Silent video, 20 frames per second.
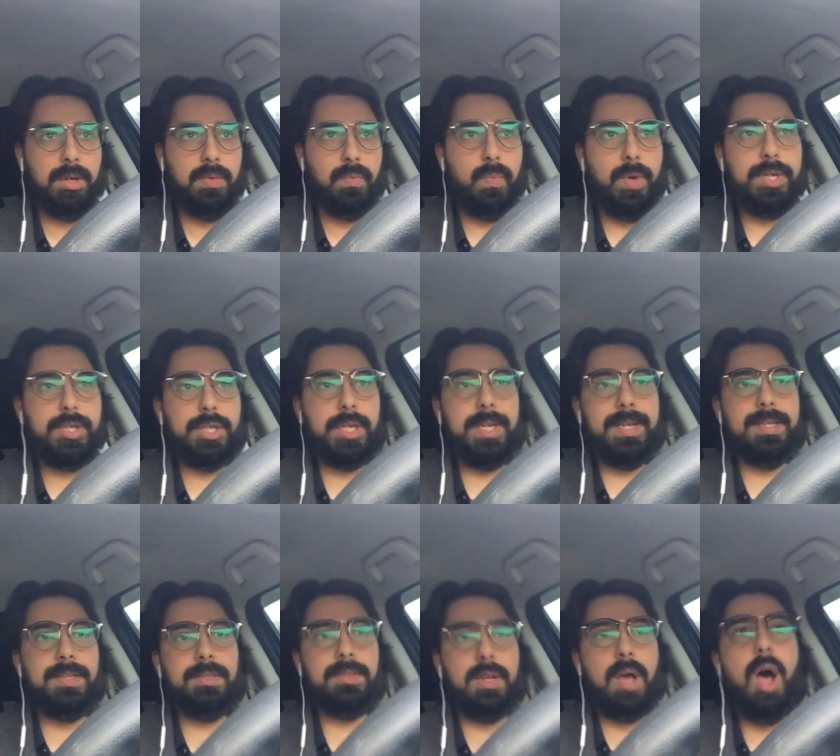which
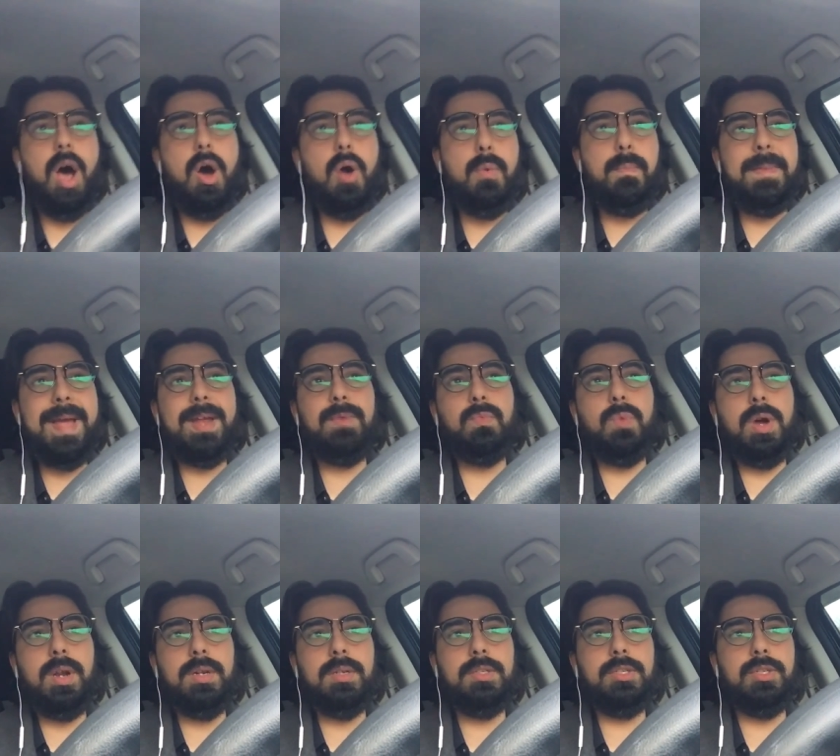is, oh, men
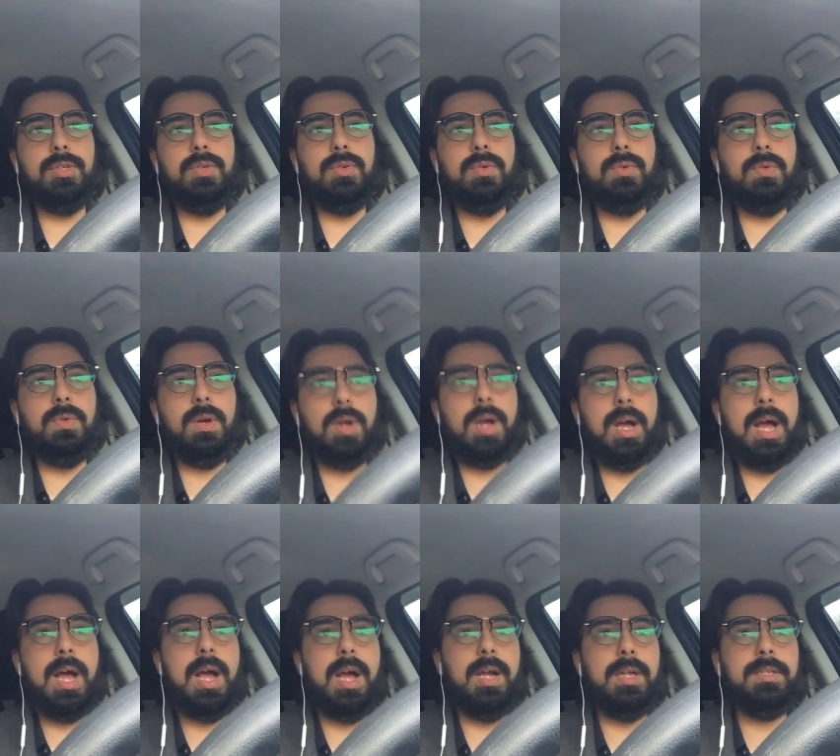want to
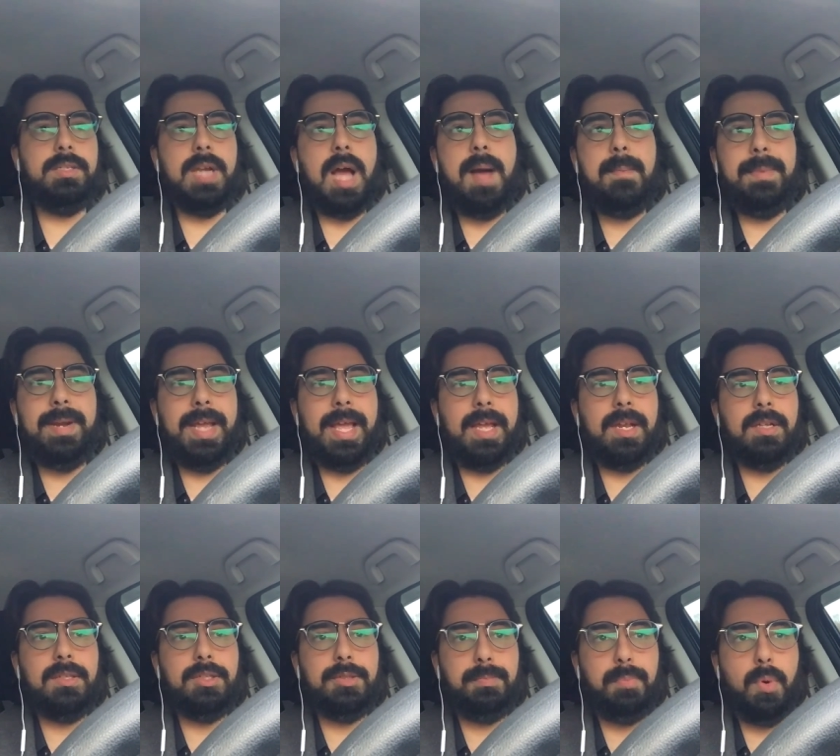uh, dominate
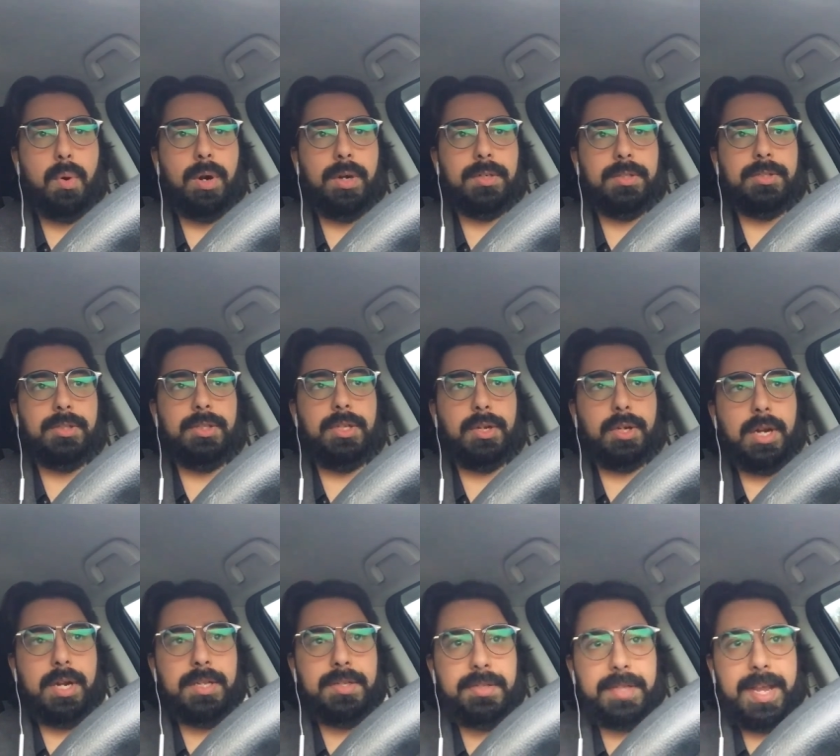in sports, so they're
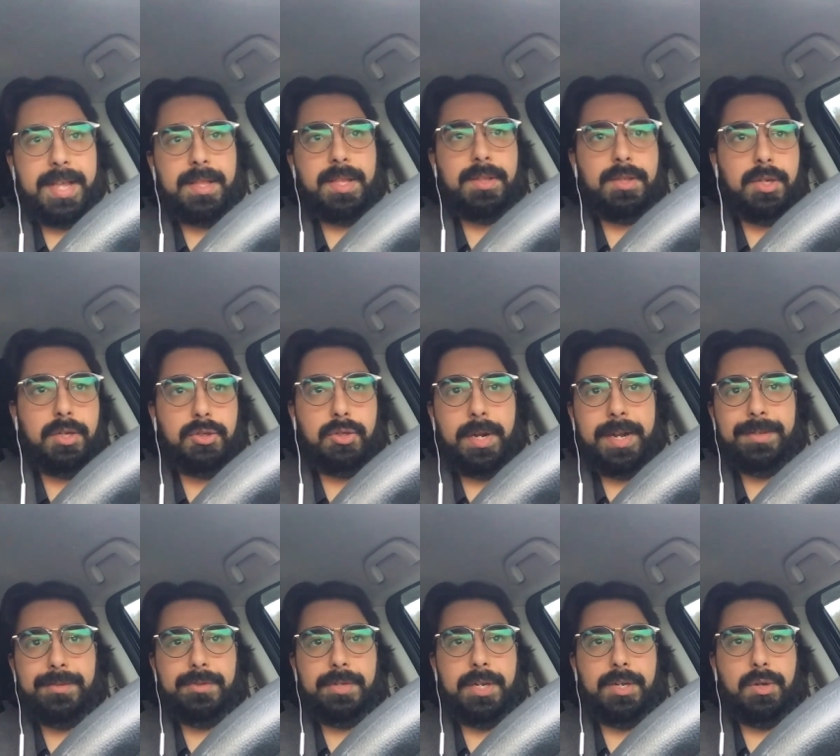going to say that they're
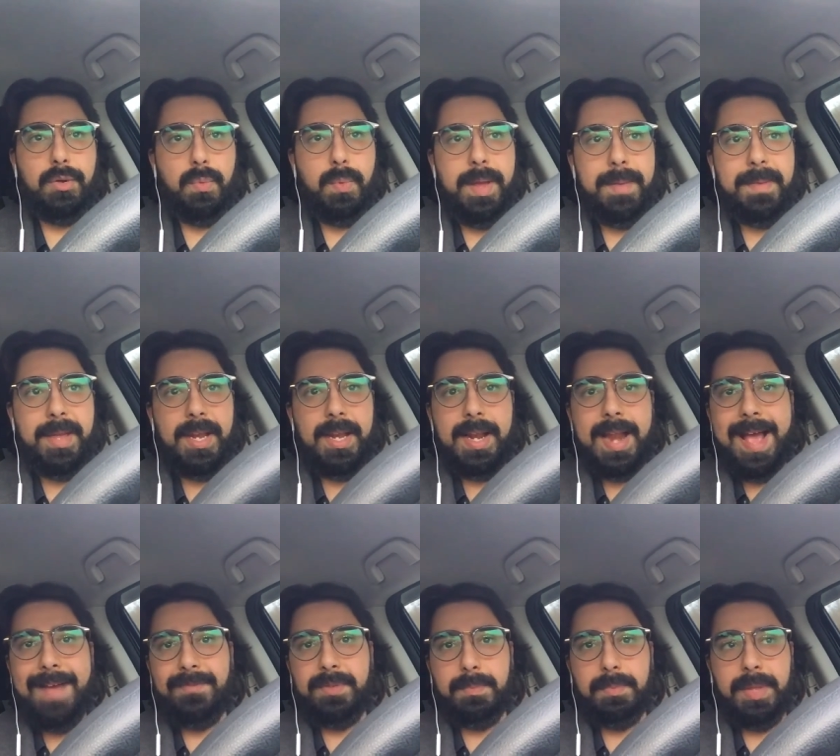transgender women and
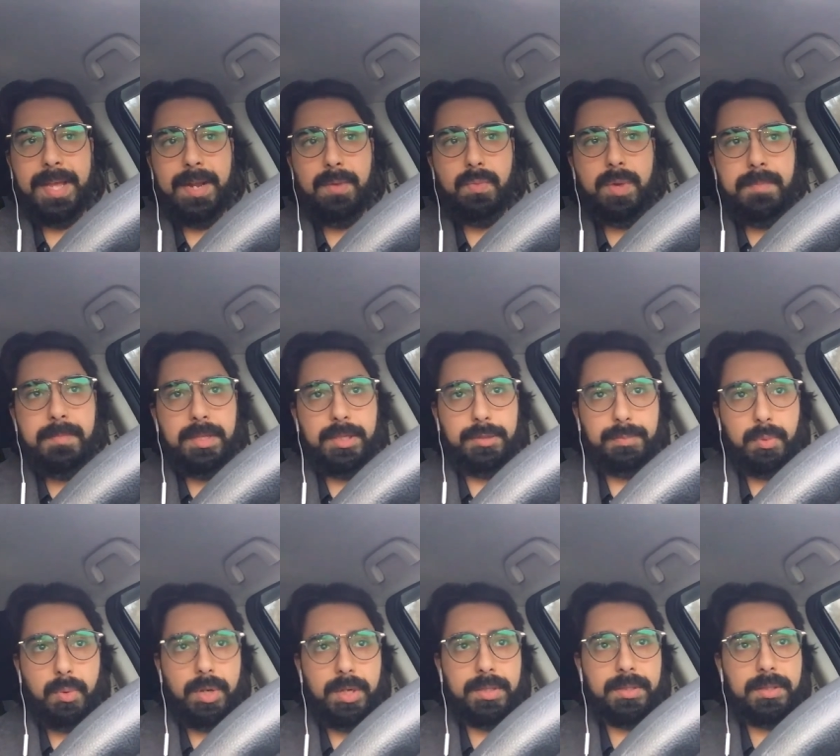have to play in women's
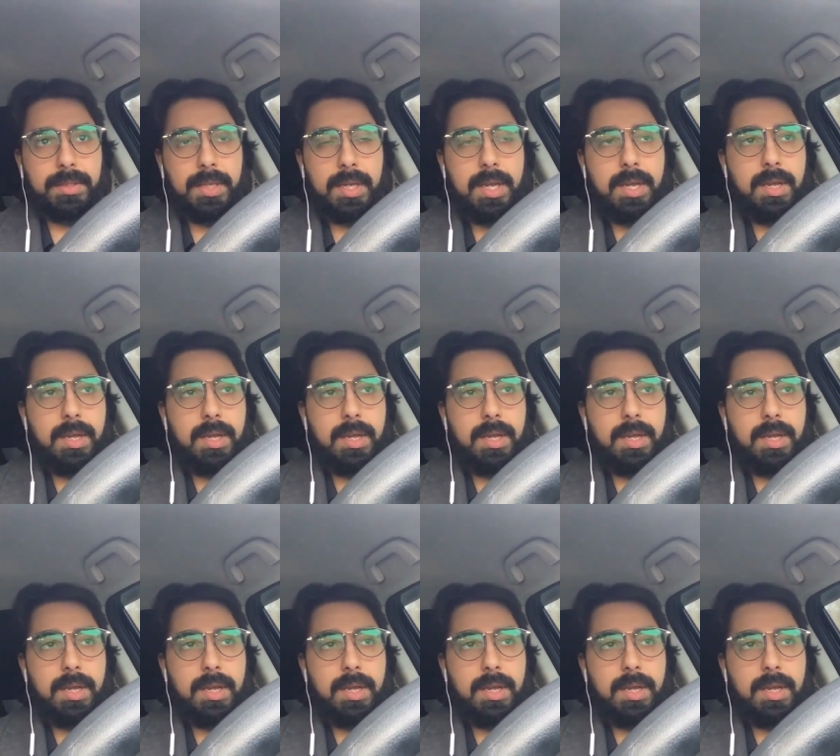sports.